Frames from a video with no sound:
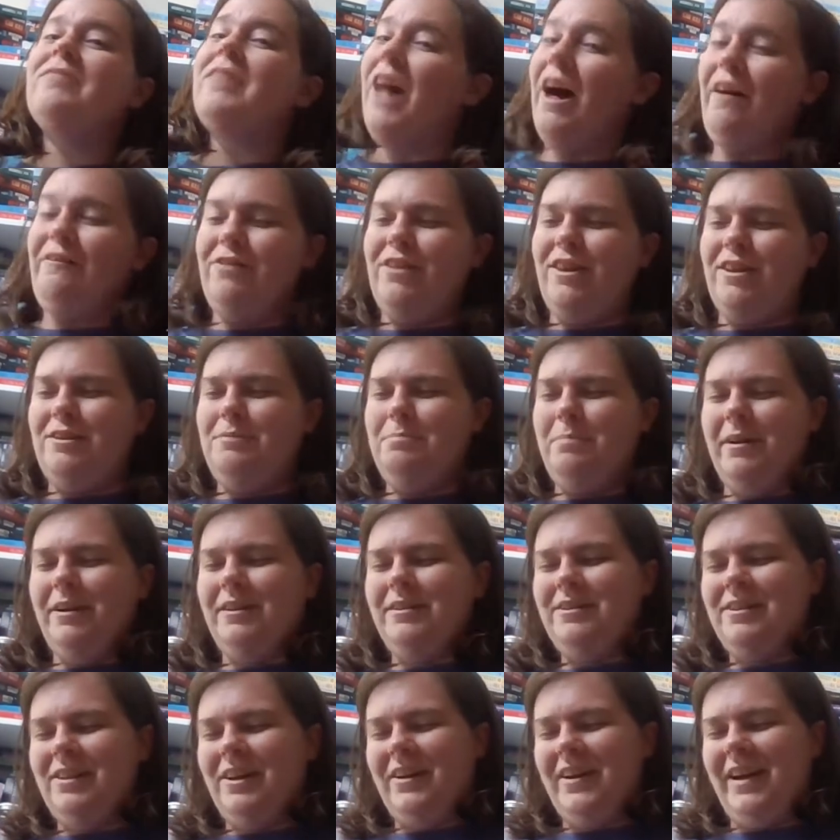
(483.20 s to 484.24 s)
love this
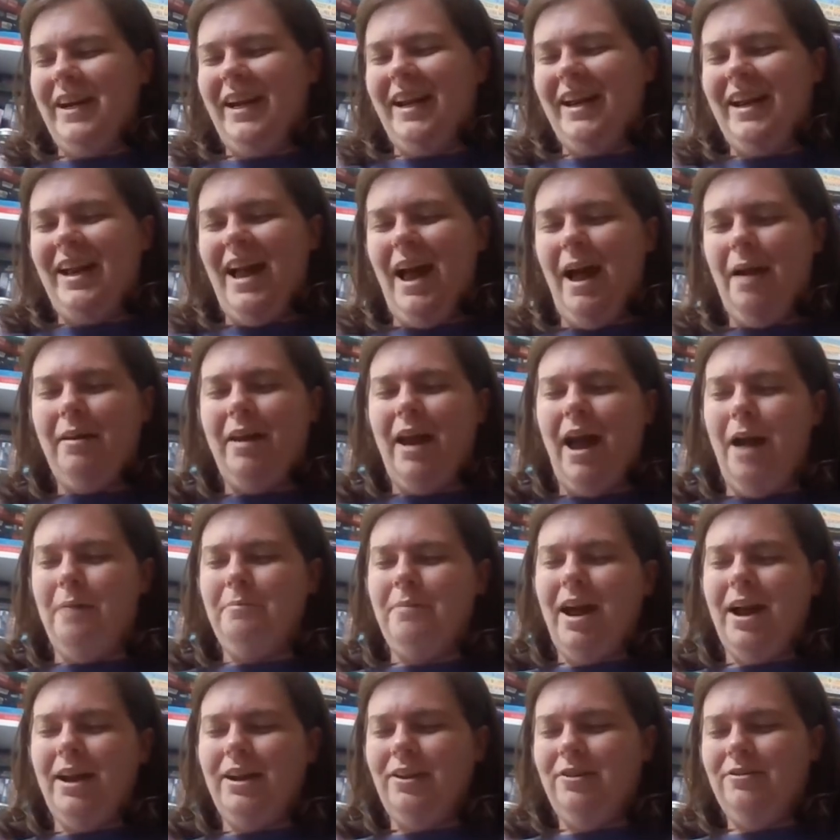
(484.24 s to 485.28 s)
book. Sorry, I, I'm
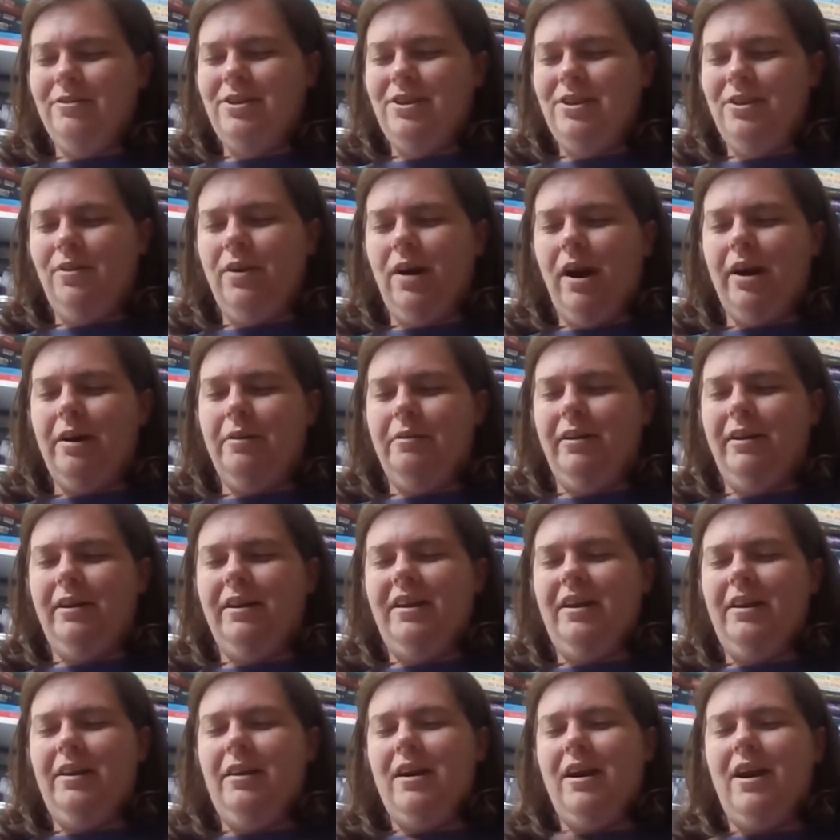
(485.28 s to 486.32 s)
not used to hard
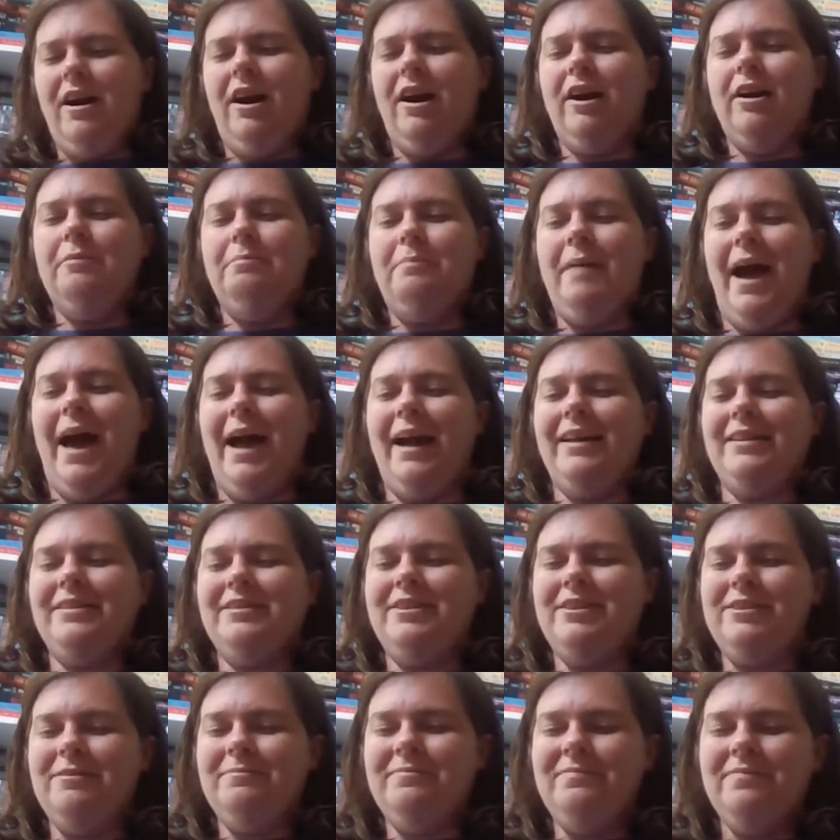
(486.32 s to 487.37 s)

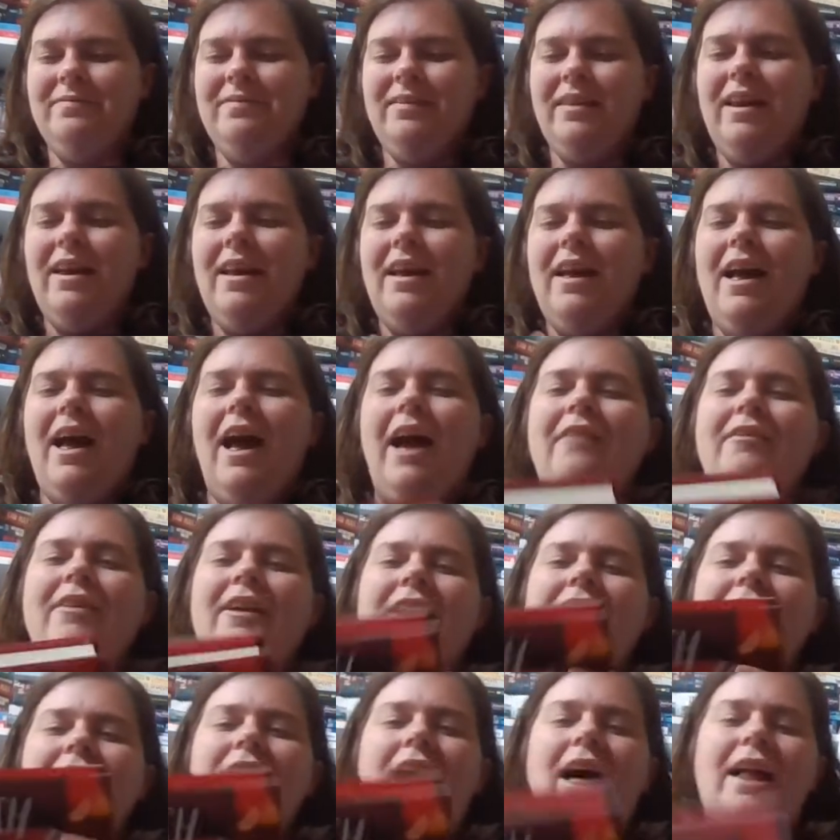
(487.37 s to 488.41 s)
hardbacks. I
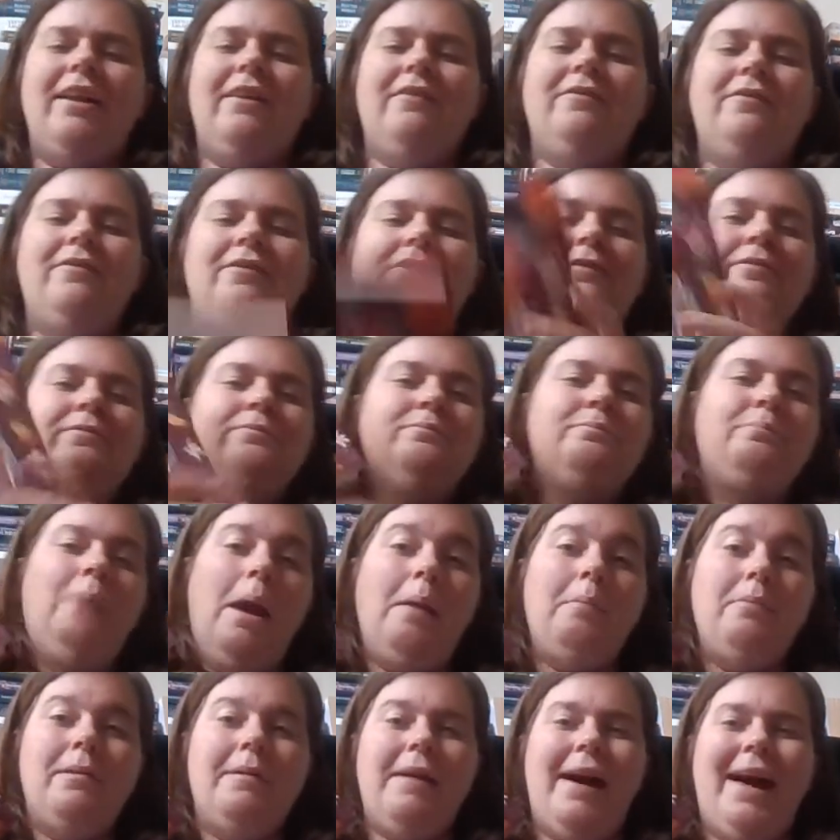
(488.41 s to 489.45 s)
read a lot of
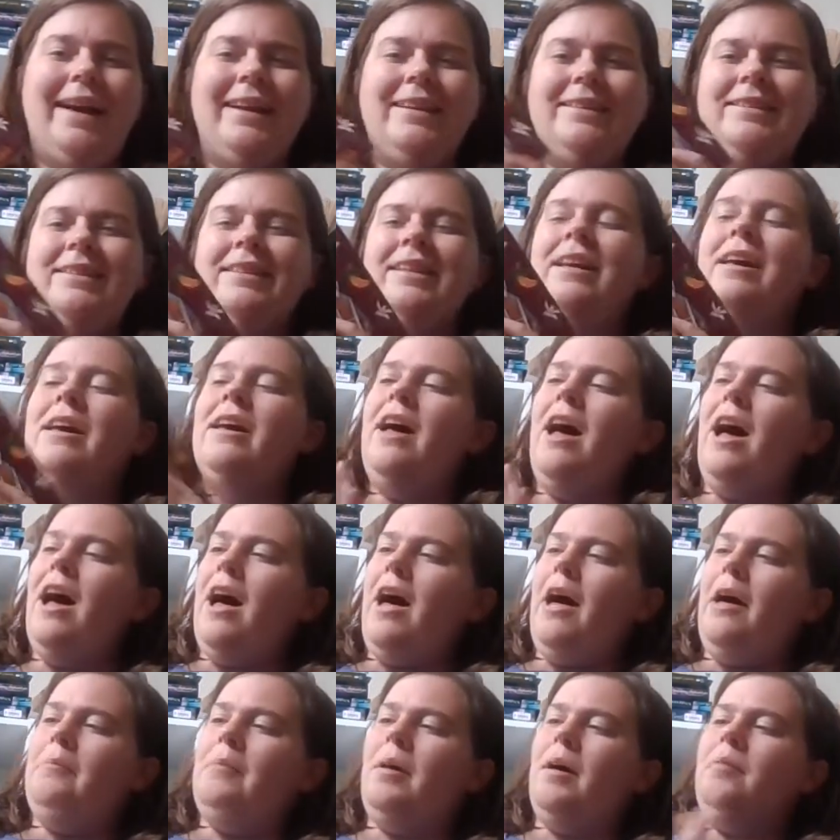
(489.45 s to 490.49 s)
paperbacks,
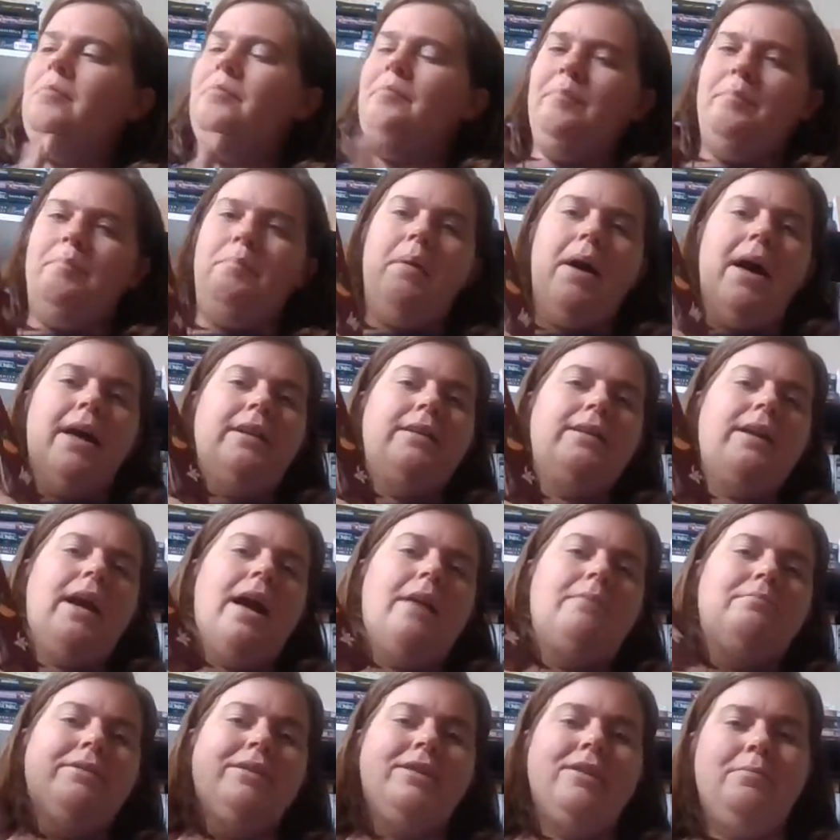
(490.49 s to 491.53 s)
um, but
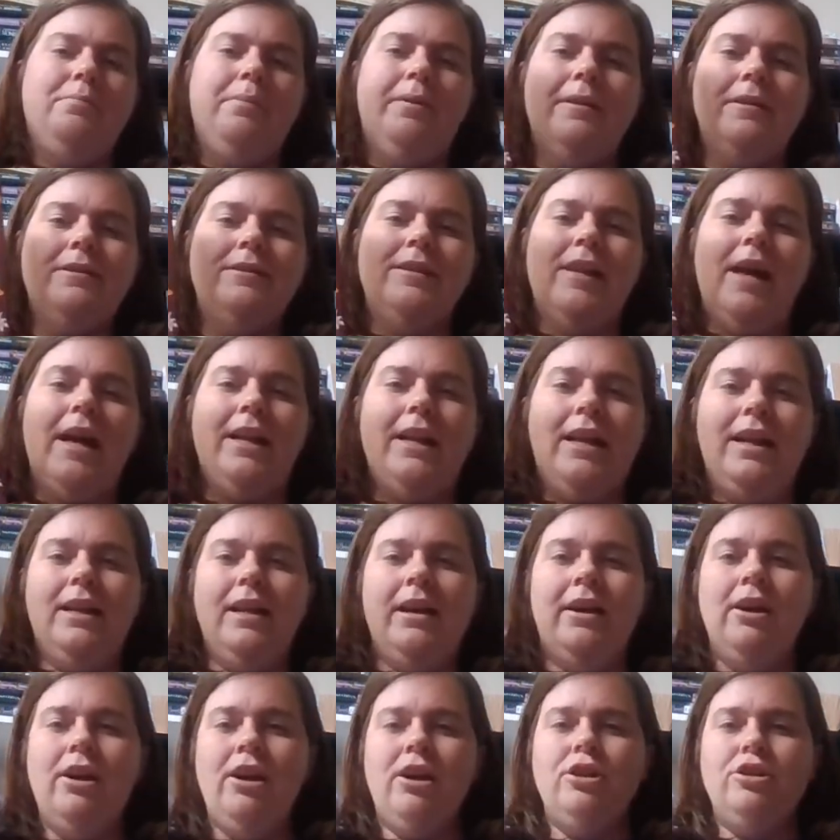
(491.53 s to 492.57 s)
I'm super excited
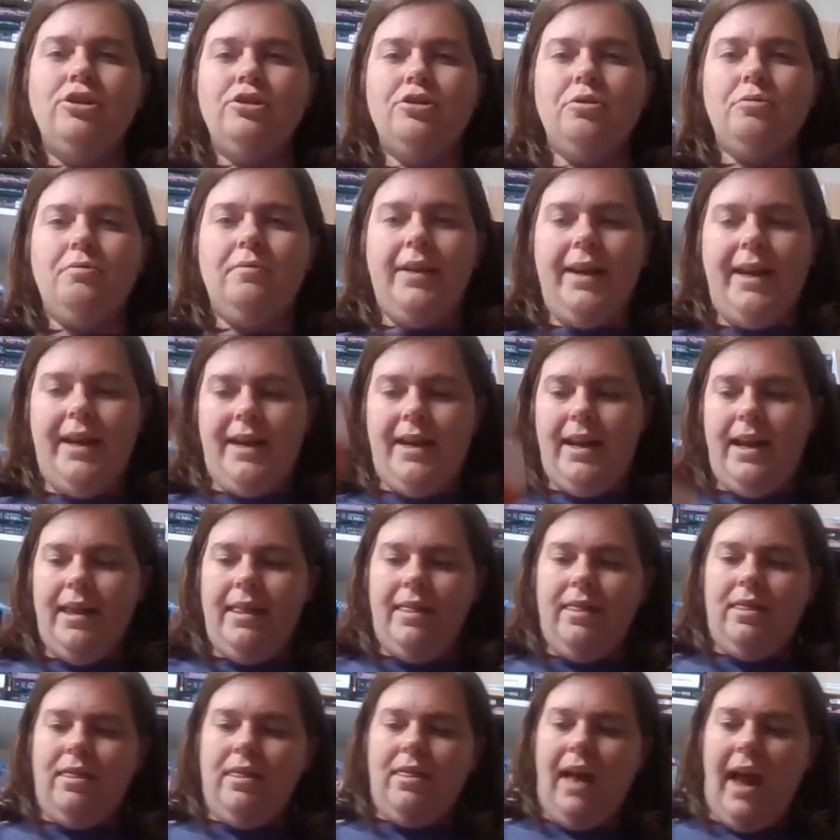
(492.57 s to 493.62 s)
to read
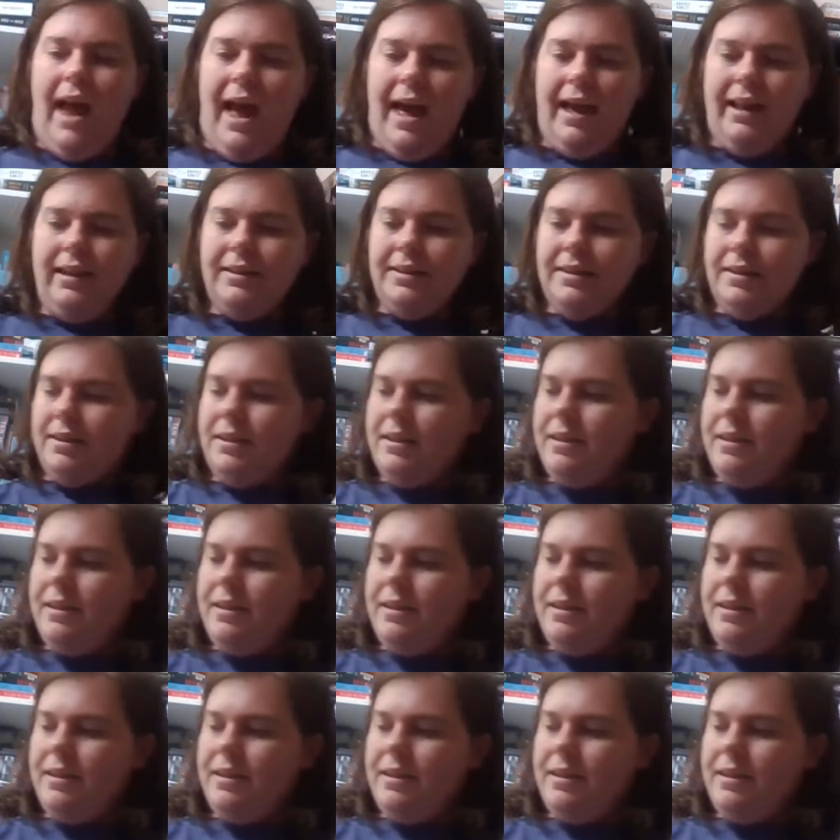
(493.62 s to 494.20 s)
that.